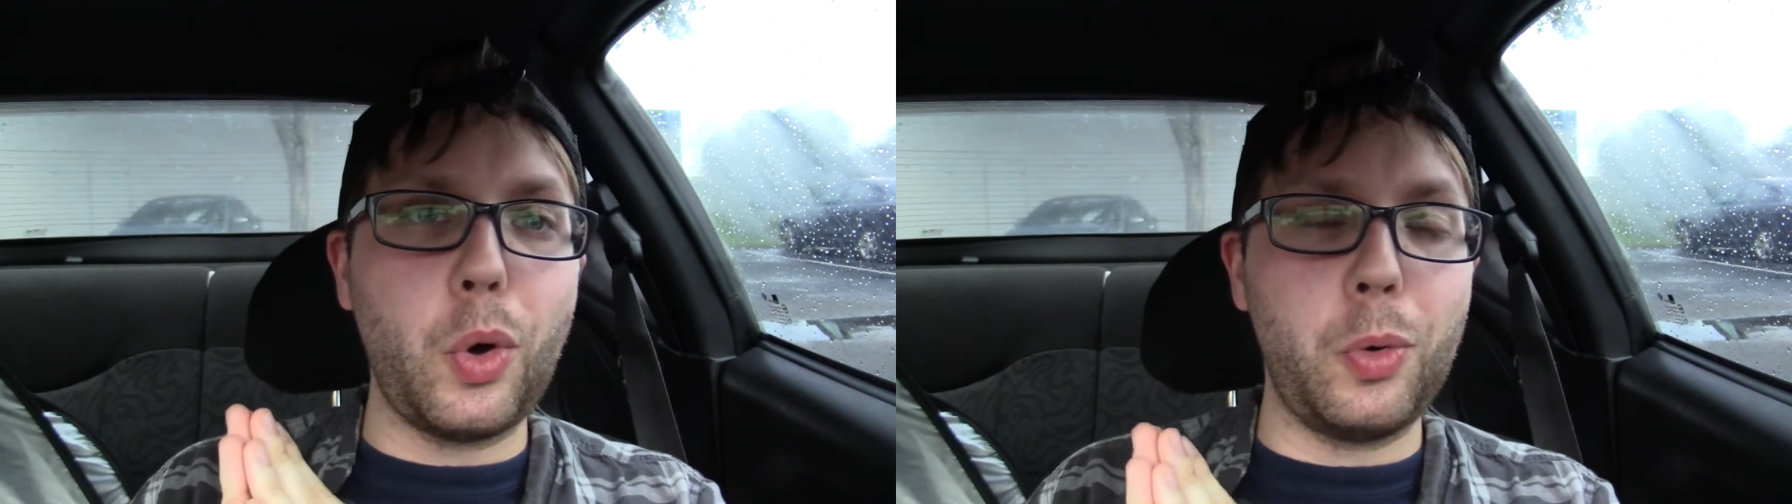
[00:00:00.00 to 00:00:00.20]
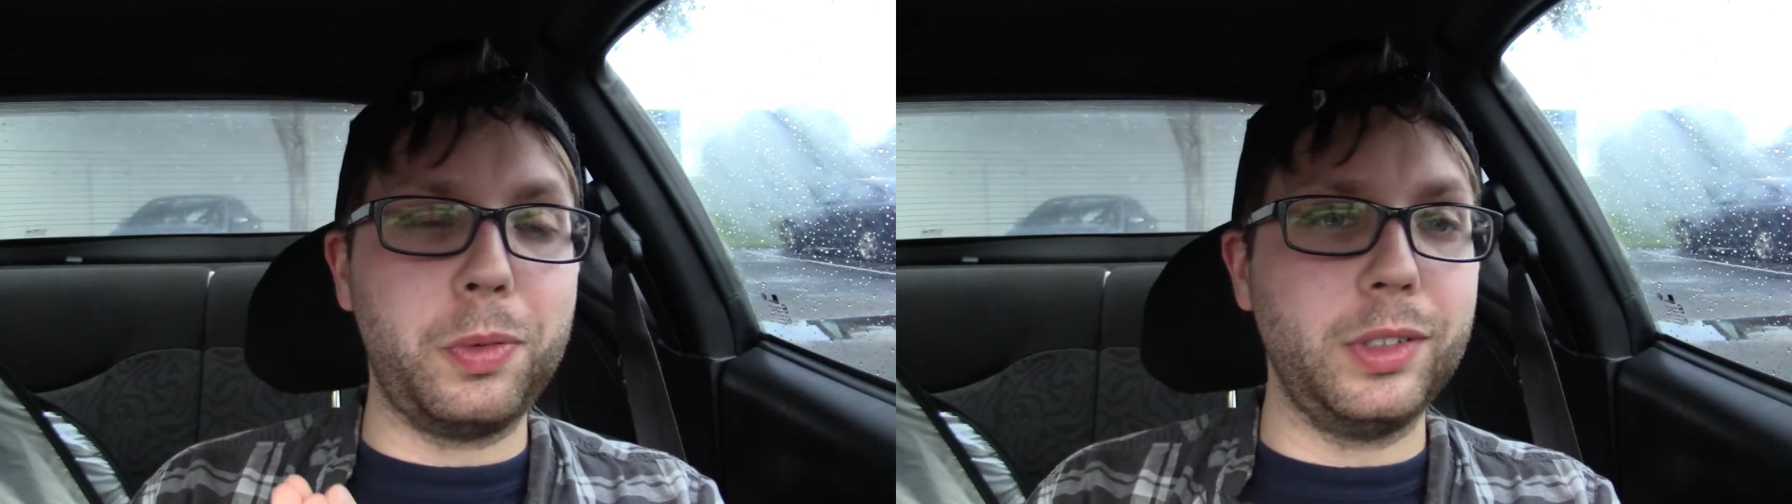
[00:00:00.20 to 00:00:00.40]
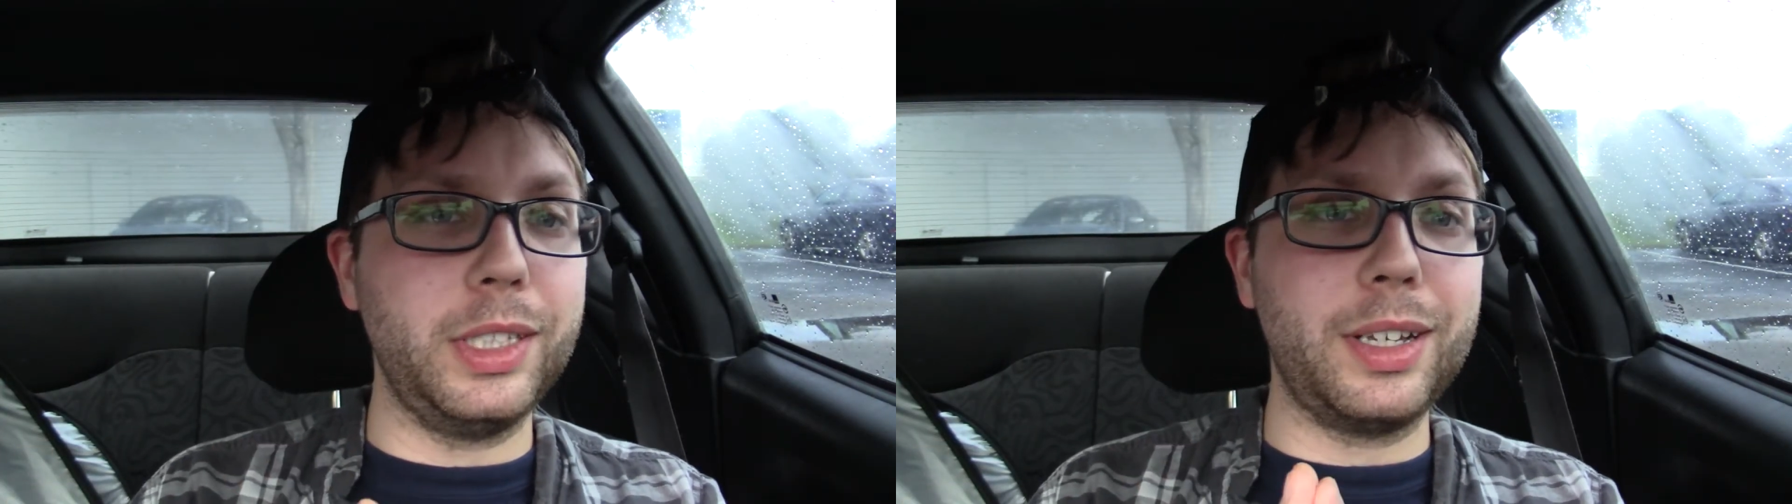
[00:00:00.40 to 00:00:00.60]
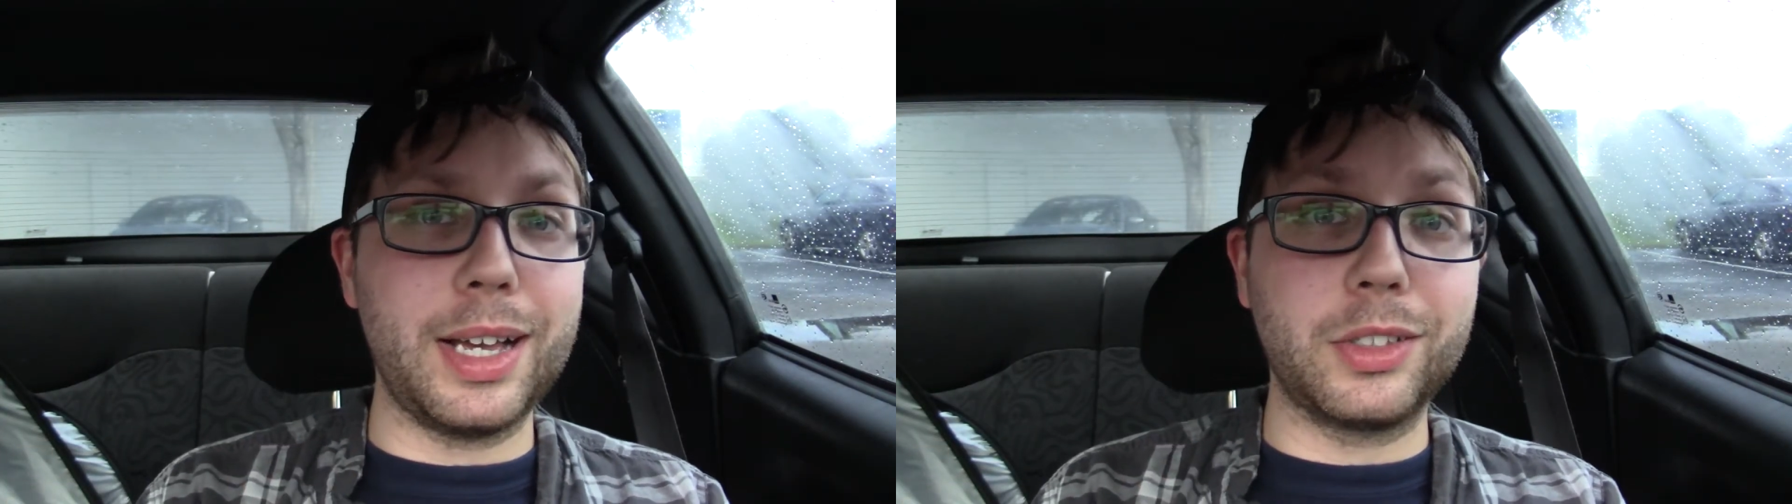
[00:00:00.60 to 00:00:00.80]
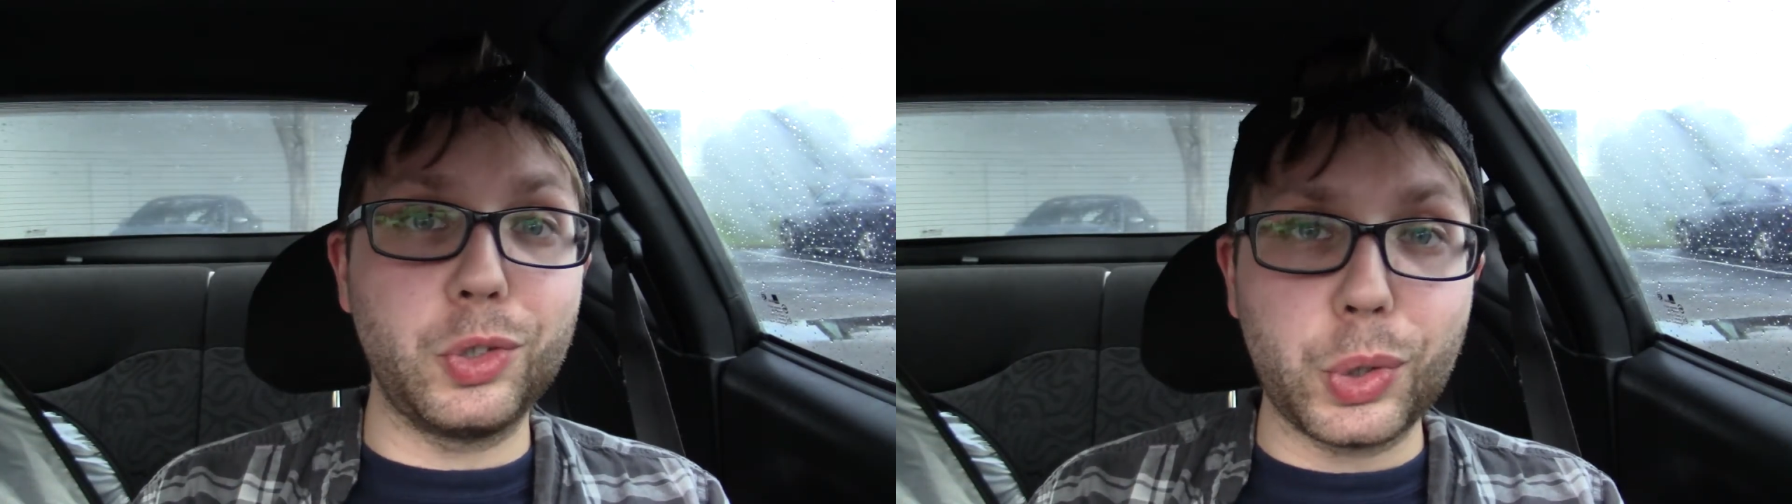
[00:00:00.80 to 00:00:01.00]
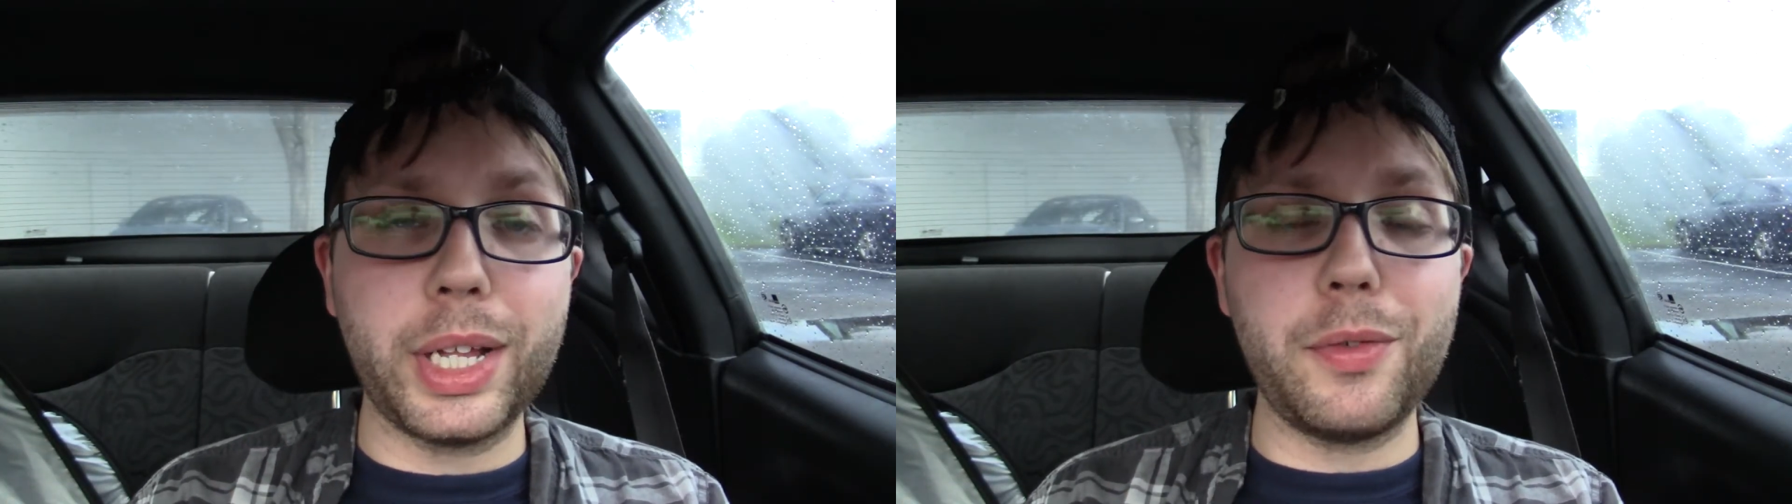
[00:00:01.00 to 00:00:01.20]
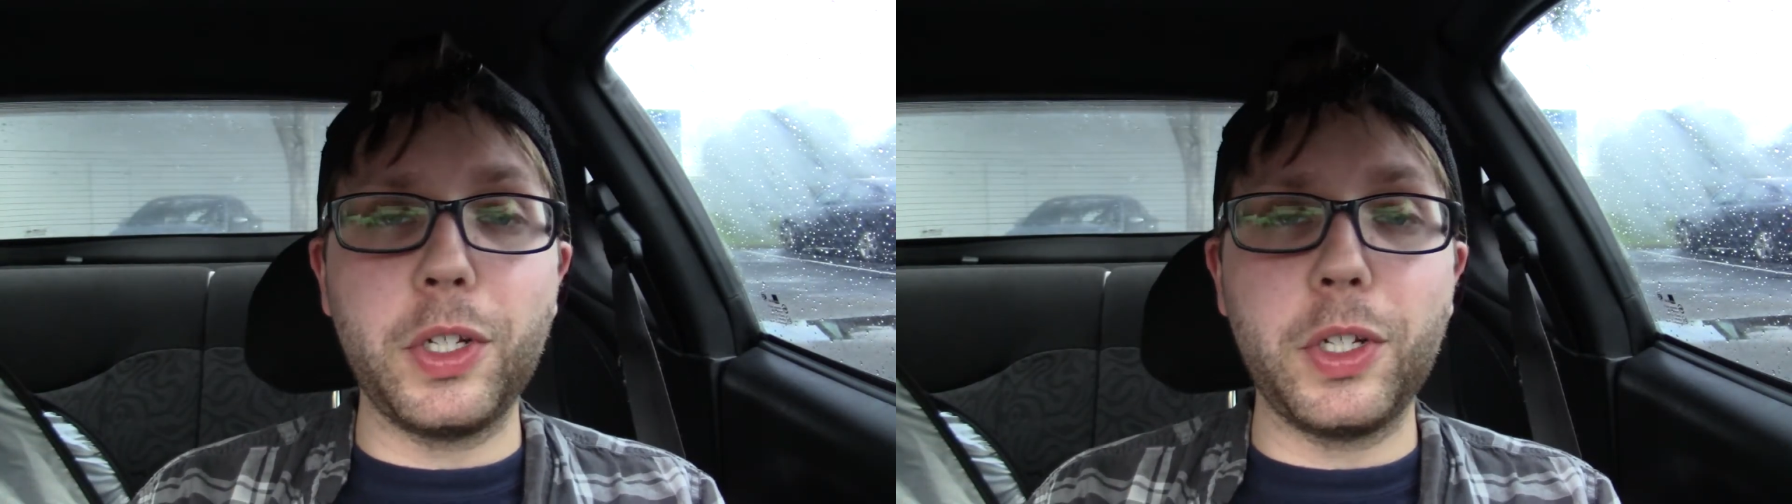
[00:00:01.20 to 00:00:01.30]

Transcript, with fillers: Hopefully you guys enjoyed it.